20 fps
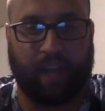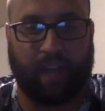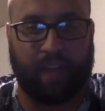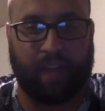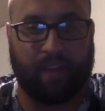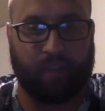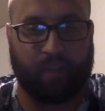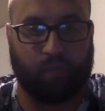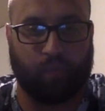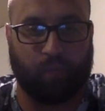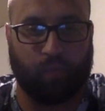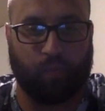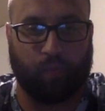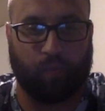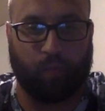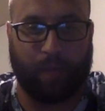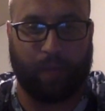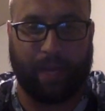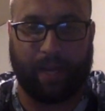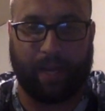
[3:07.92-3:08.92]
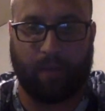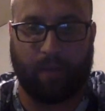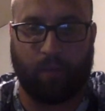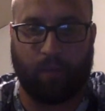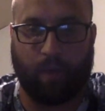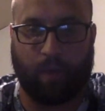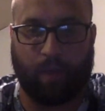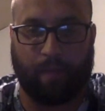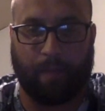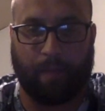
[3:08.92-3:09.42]
this week
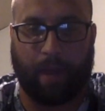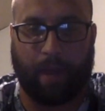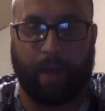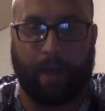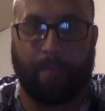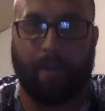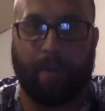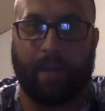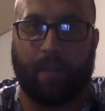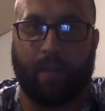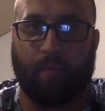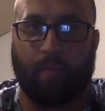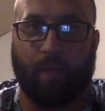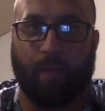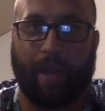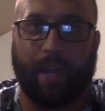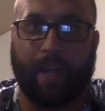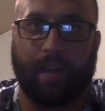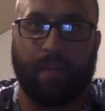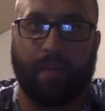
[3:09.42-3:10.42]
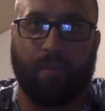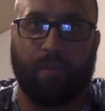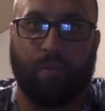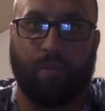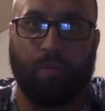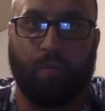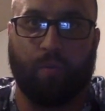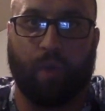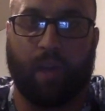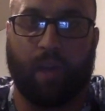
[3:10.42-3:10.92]
with my buddy Rick, who
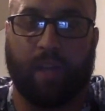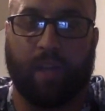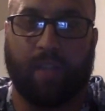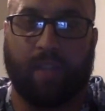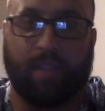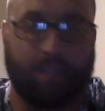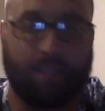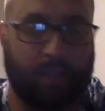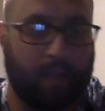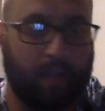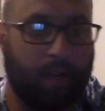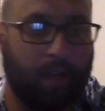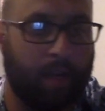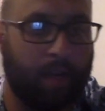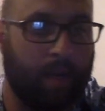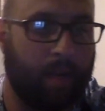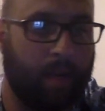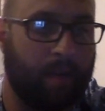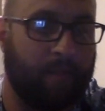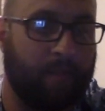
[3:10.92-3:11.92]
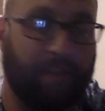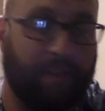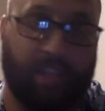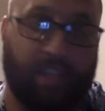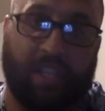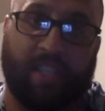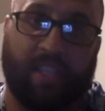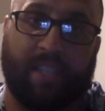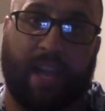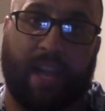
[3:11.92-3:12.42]
runs
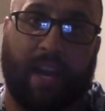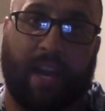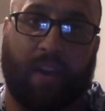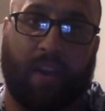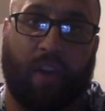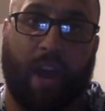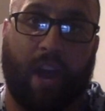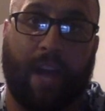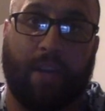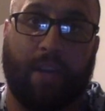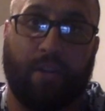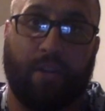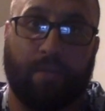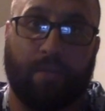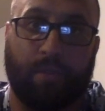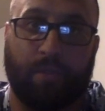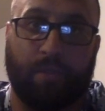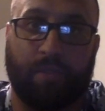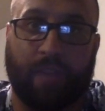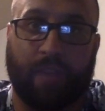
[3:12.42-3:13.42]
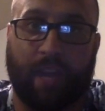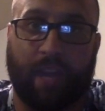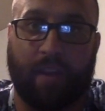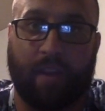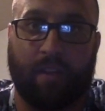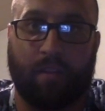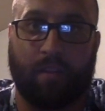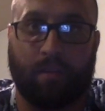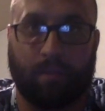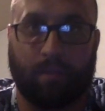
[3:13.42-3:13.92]
Fishing's Not a Crime YouTube channel.
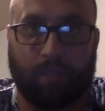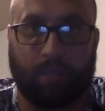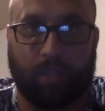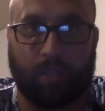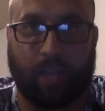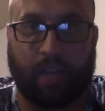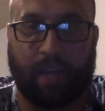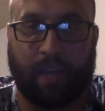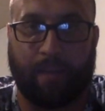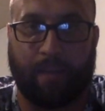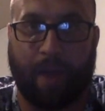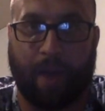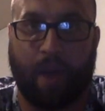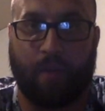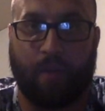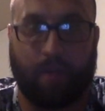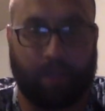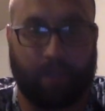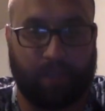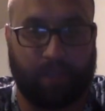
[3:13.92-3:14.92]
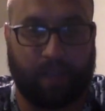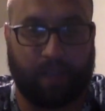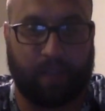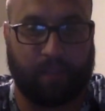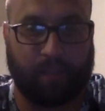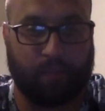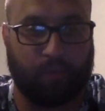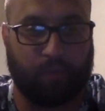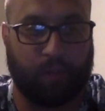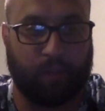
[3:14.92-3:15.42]
Check him out. He's got some
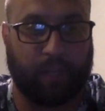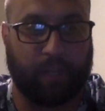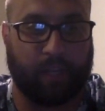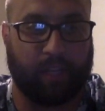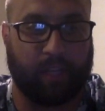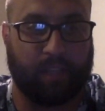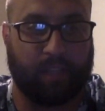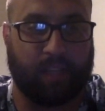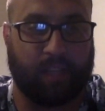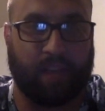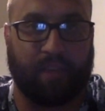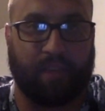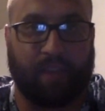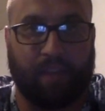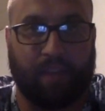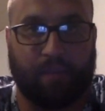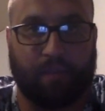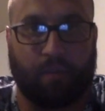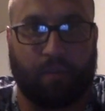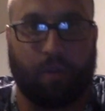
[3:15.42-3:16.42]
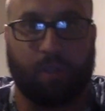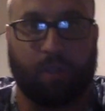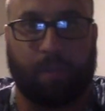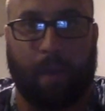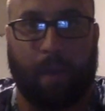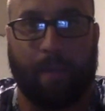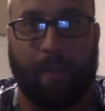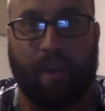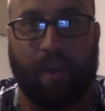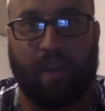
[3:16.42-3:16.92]
really good stuff. He throws
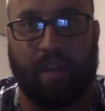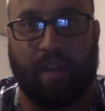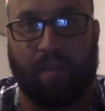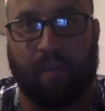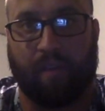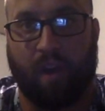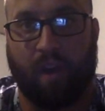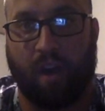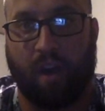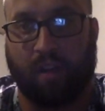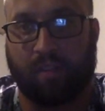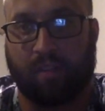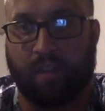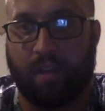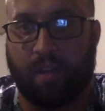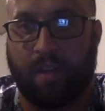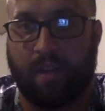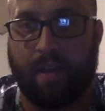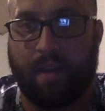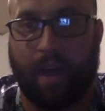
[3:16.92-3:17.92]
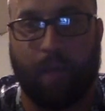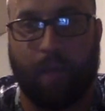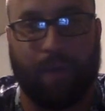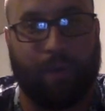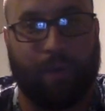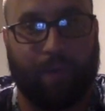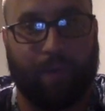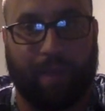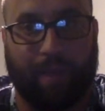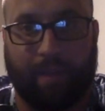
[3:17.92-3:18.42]
primarily frogs. I went
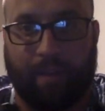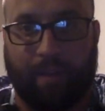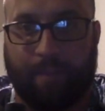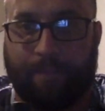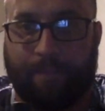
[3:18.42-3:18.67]
with him.